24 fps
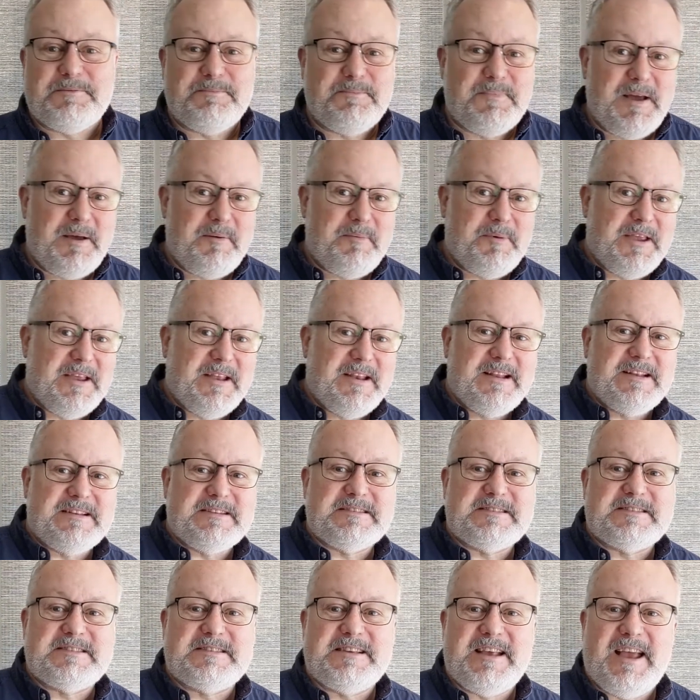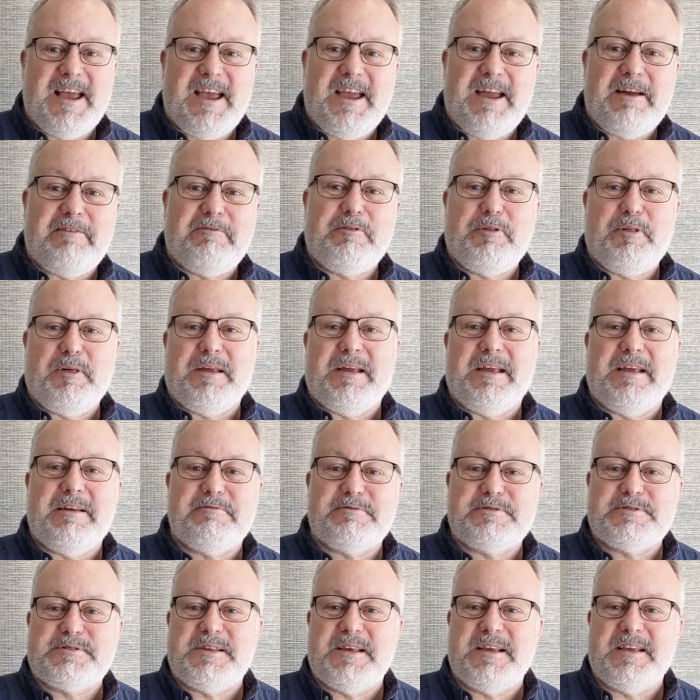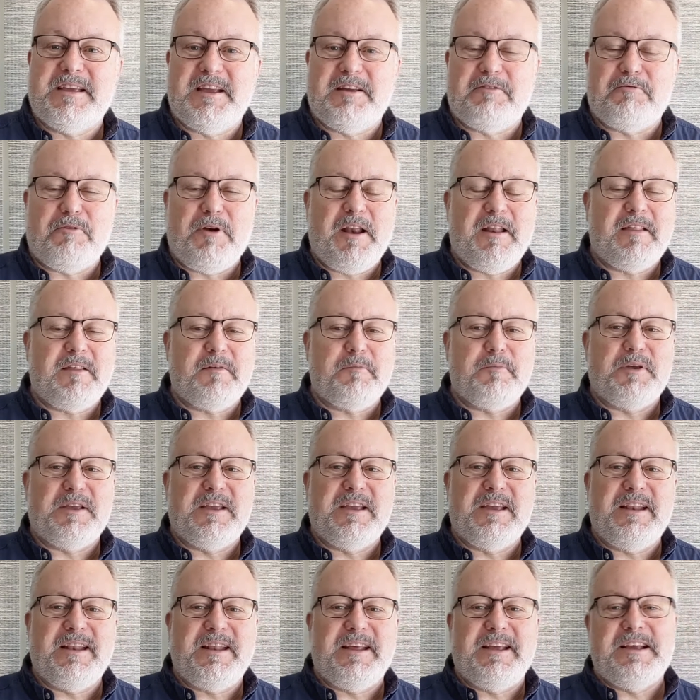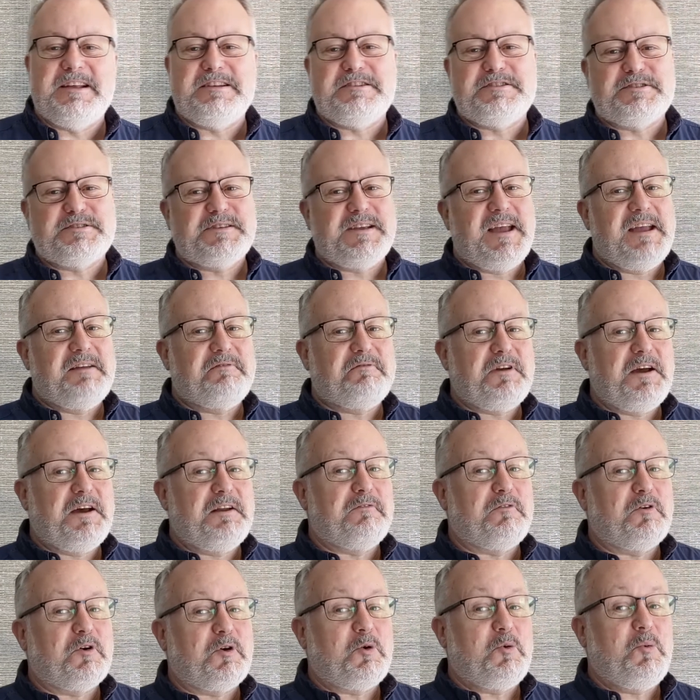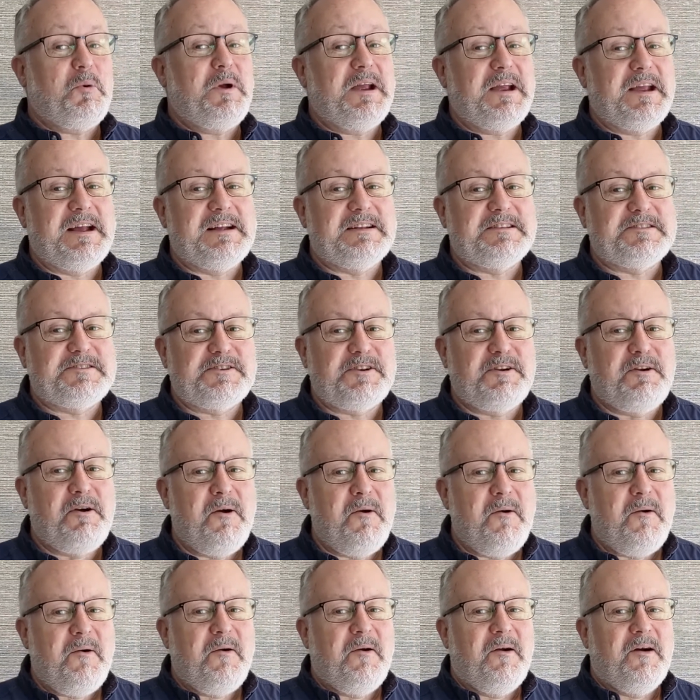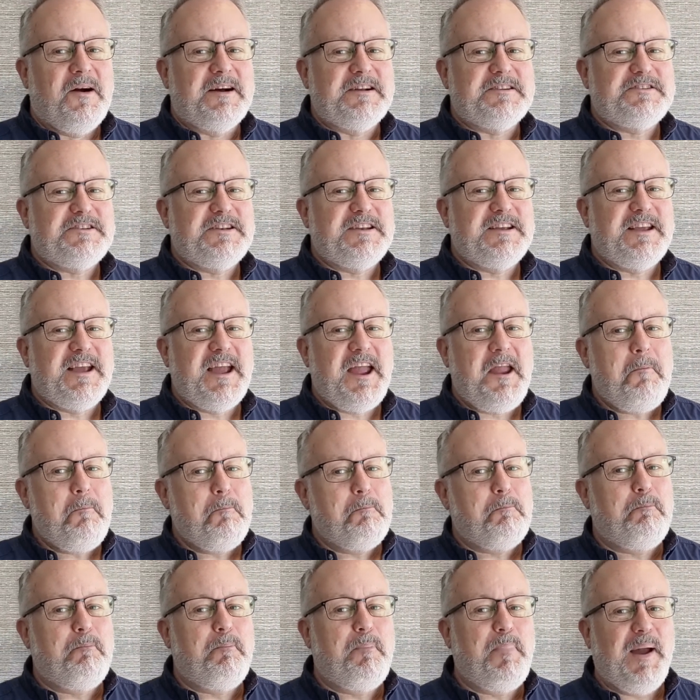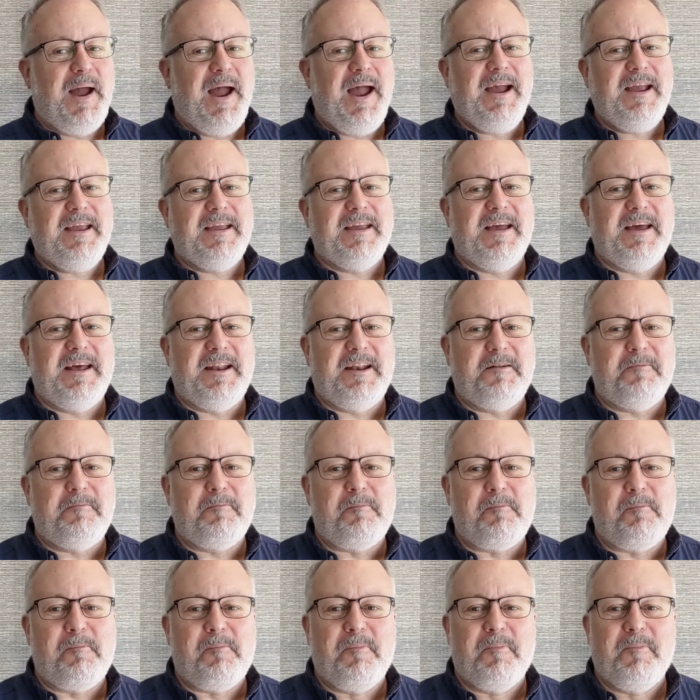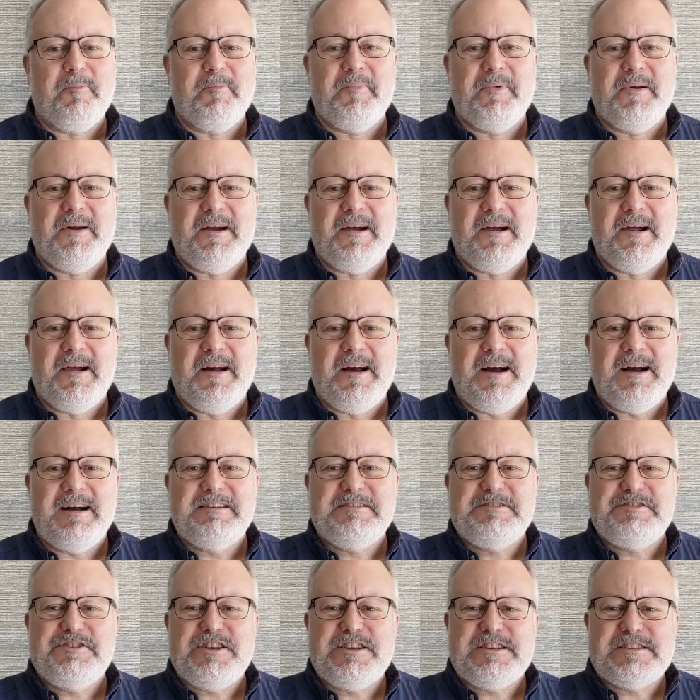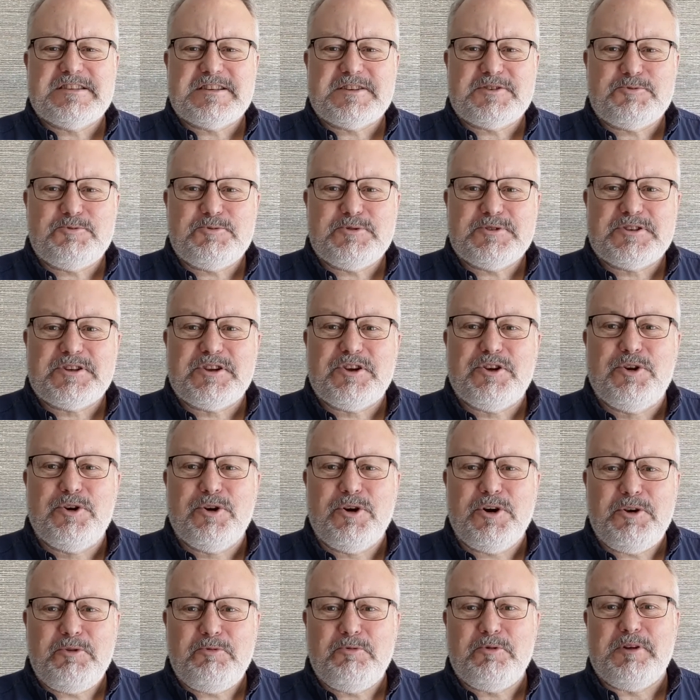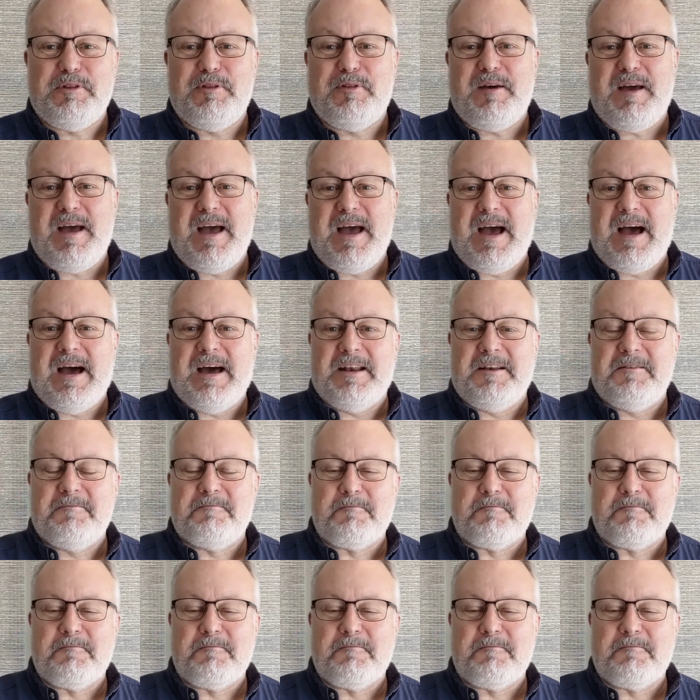Maybe he didn't say everything he was thinking right at the beginning. He just gave kind of a quick answer, and she came back at him. And Jesus was good with that.